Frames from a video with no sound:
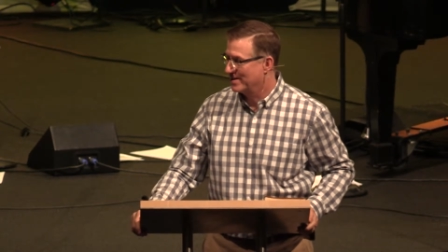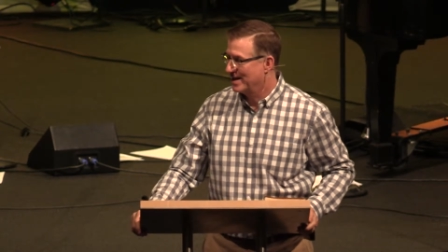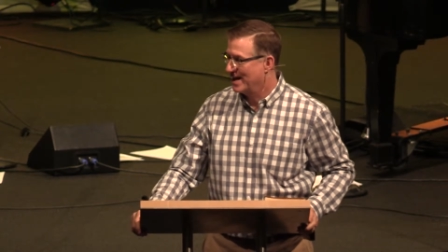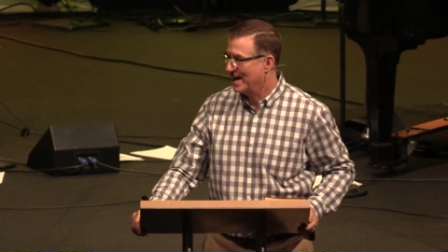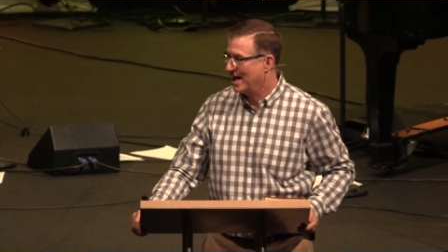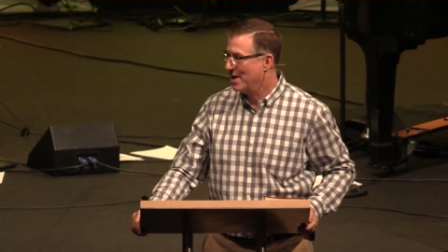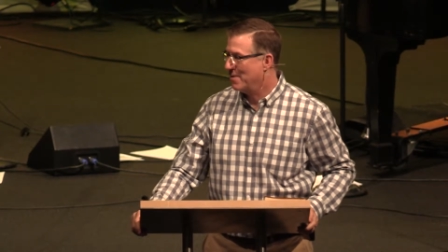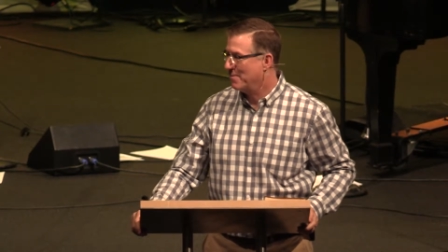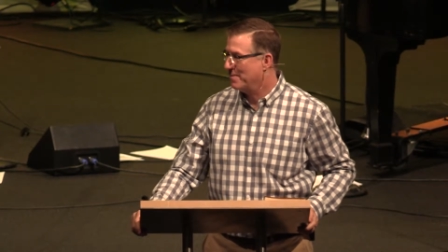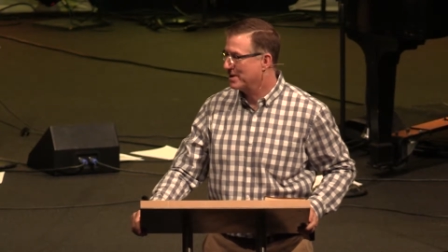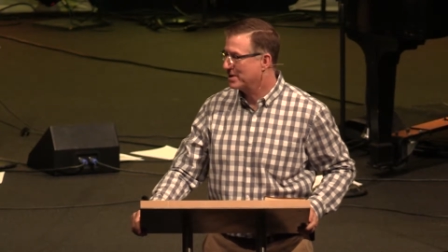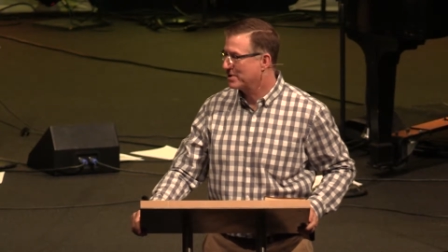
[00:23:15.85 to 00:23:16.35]

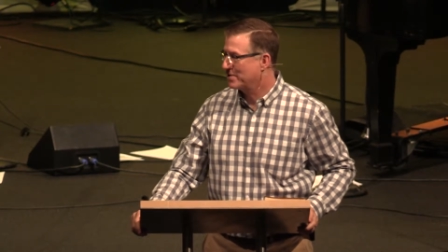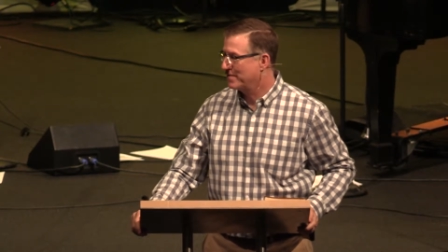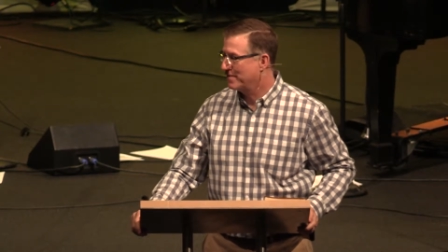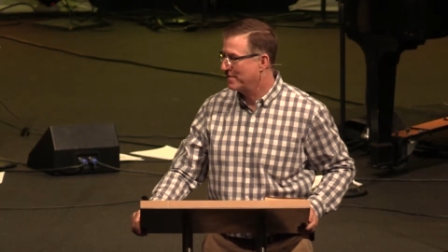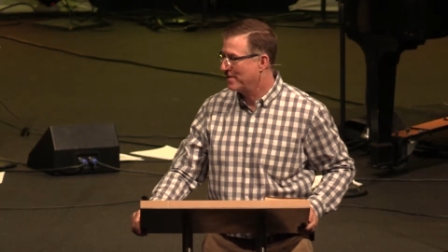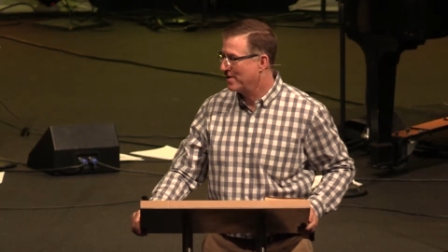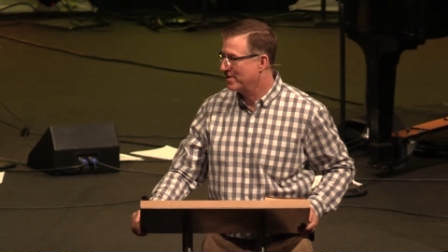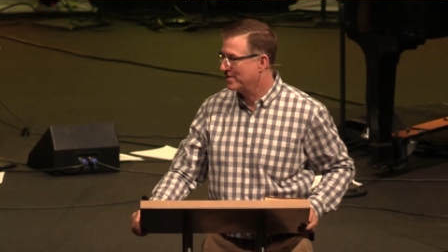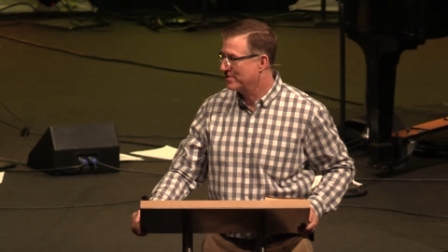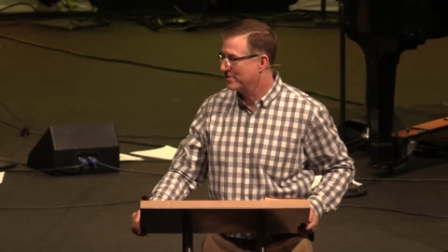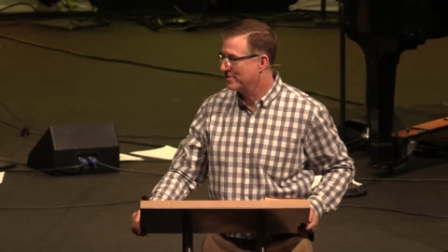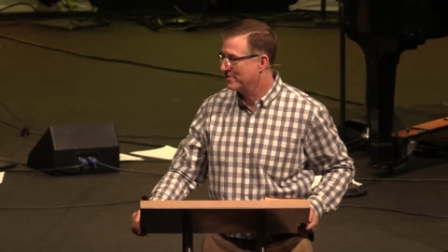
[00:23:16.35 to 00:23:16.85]
How much
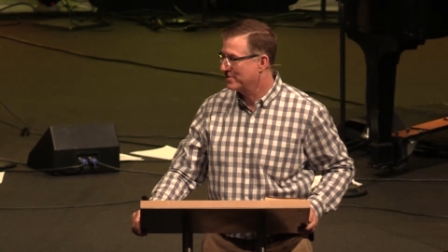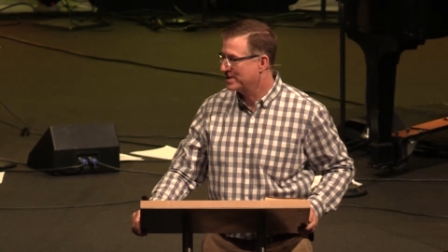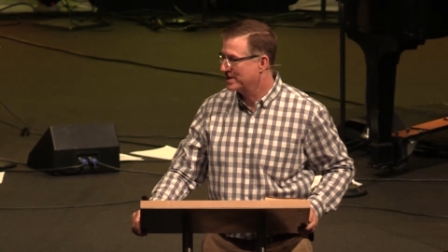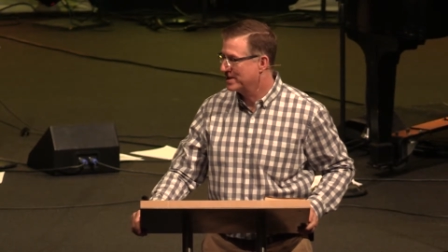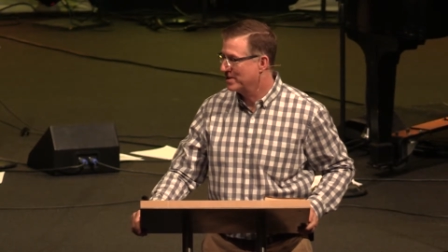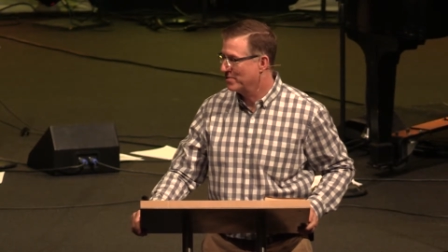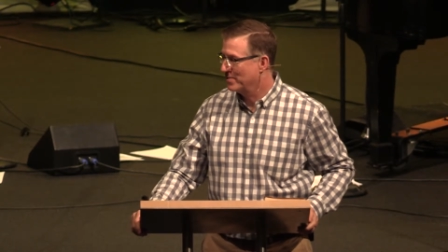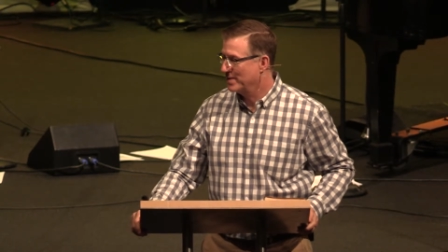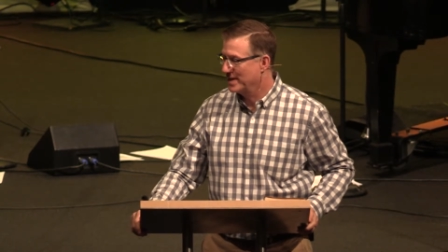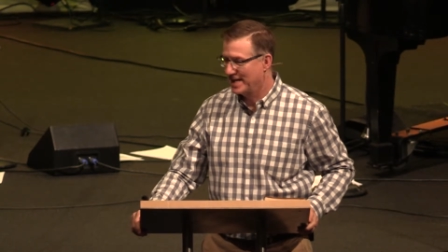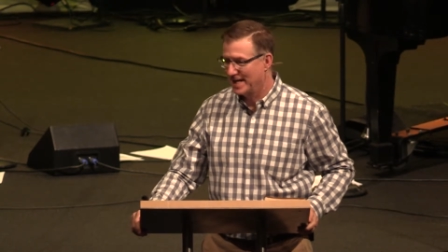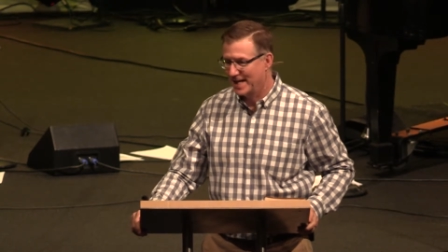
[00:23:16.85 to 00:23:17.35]
farther till
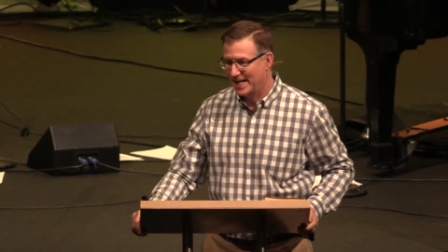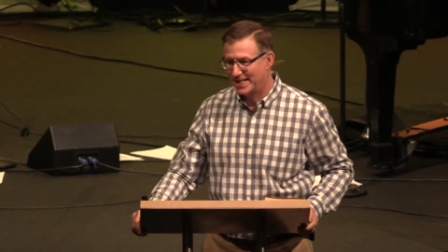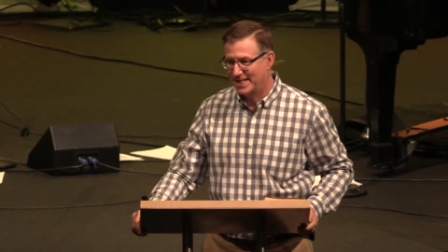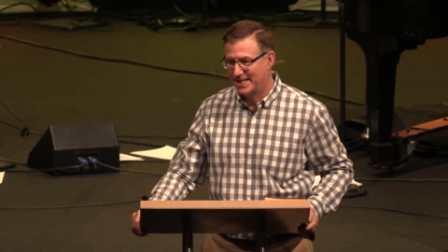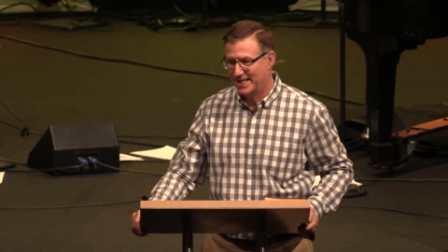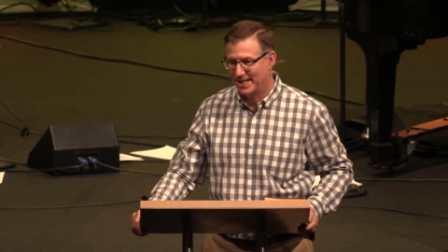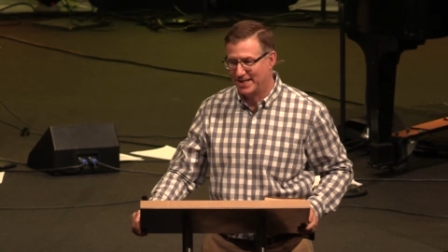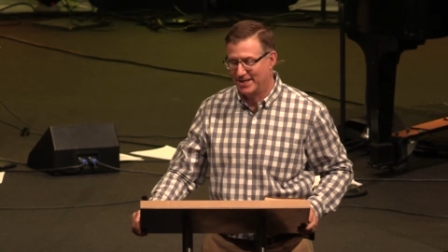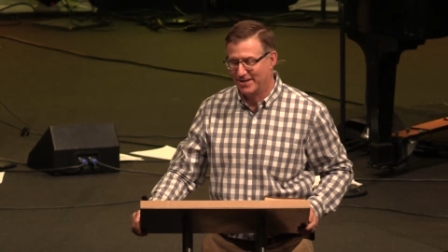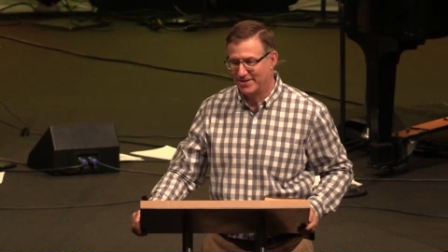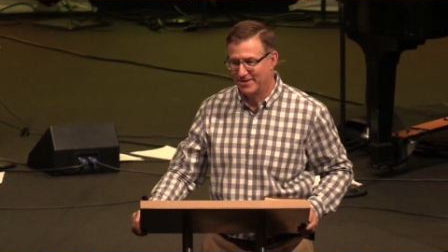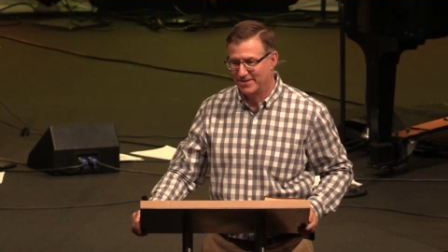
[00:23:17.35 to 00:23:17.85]
we get
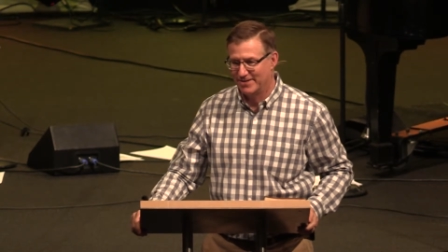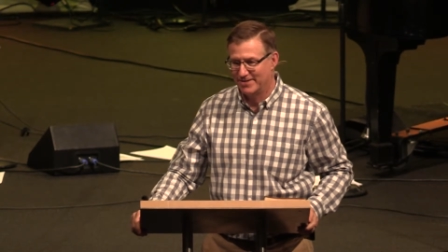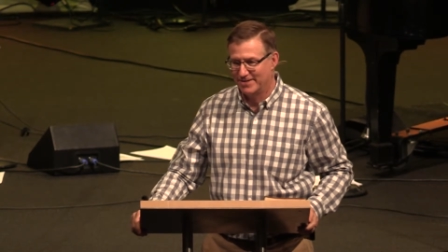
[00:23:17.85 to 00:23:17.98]
there?